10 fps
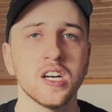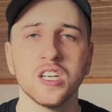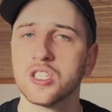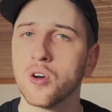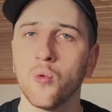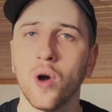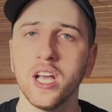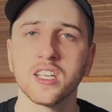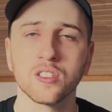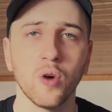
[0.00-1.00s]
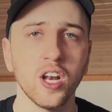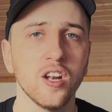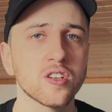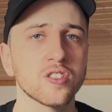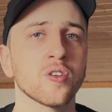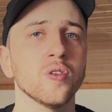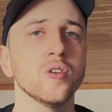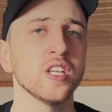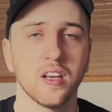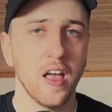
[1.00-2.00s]
So why does one look so
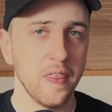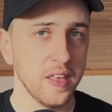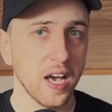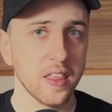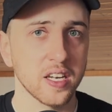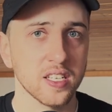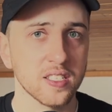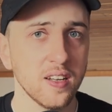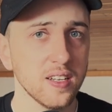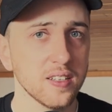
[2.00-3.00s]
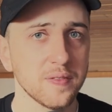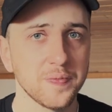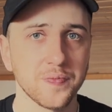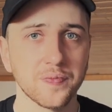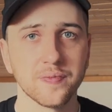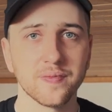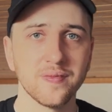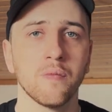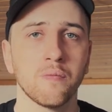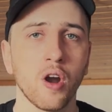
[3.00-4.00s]
good and the other does not?
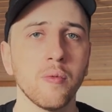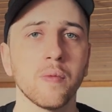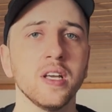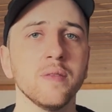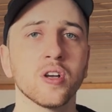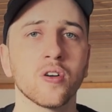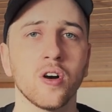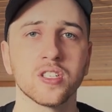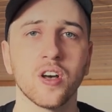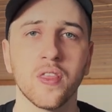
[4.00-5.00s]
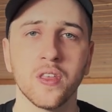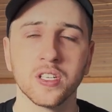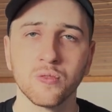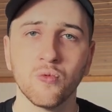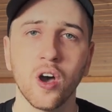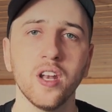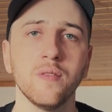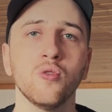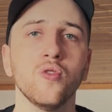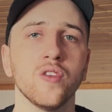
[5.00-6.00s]
Probably because on this one
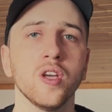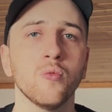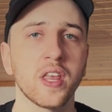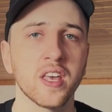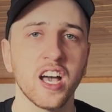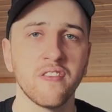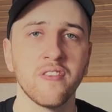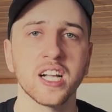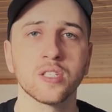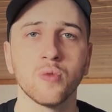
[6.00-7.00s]
movie where the effects